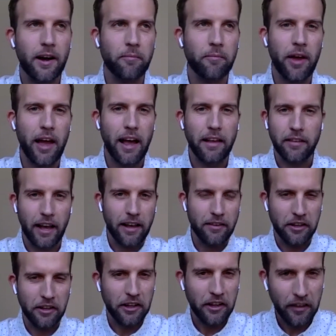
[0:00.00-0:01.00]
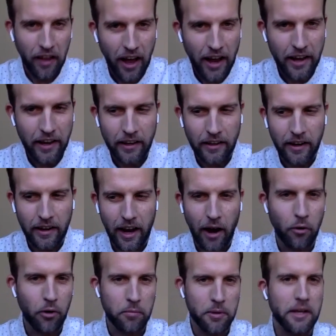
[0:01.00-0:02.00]
As a client, I
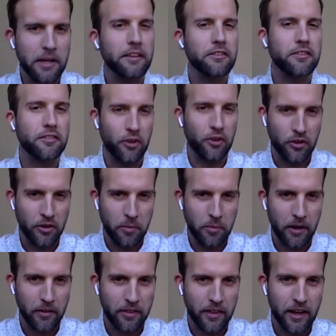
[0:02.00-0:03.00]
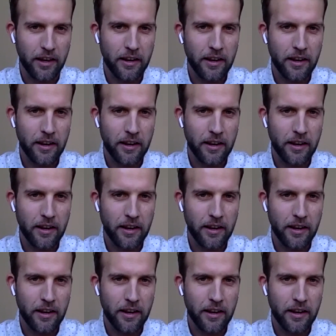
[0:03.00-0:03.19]
would be concerned about that,